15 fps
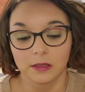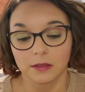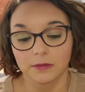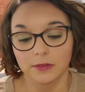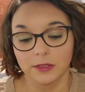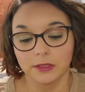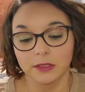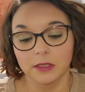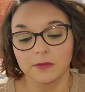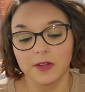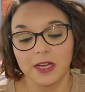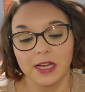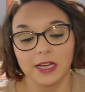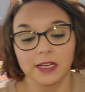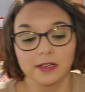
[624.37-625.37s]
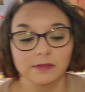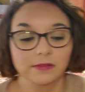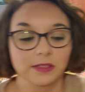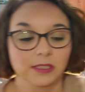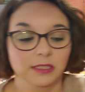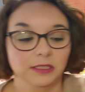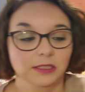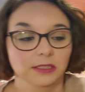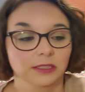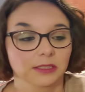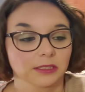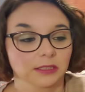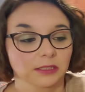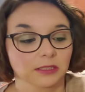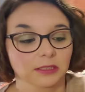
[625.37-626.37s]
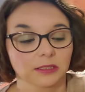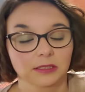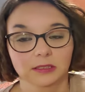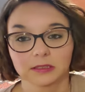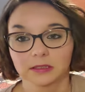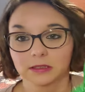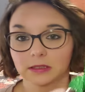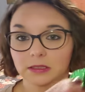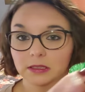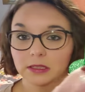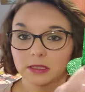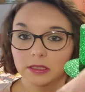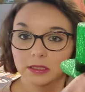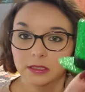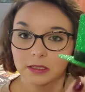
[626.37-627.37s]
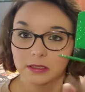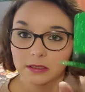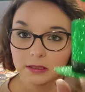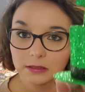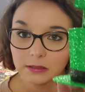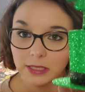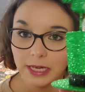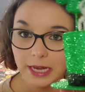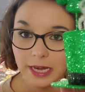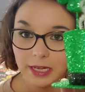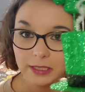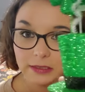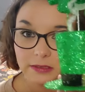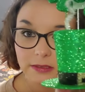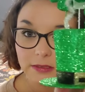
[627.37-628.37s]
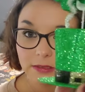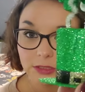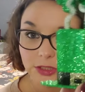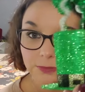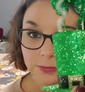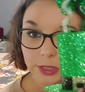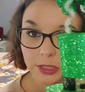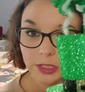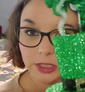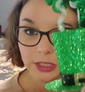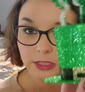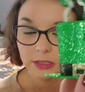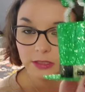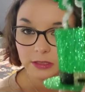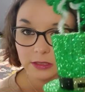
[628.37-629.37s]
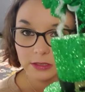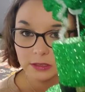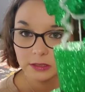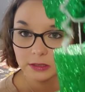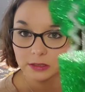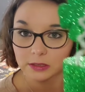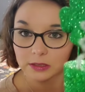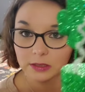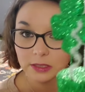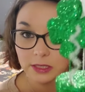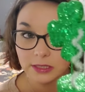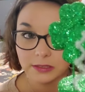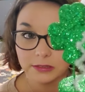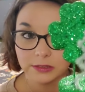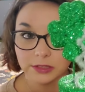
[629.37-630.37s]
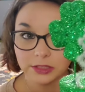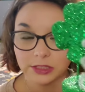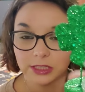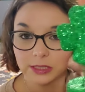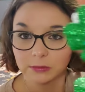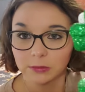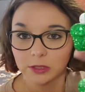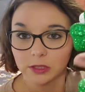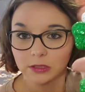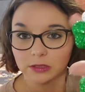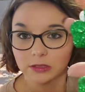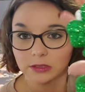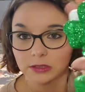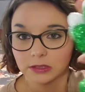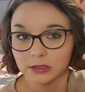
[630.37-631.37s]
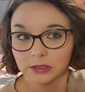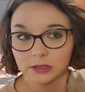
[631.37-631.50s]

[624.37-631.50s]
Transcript: First off, I have this little hat. Sparkly. Has little shamrocks.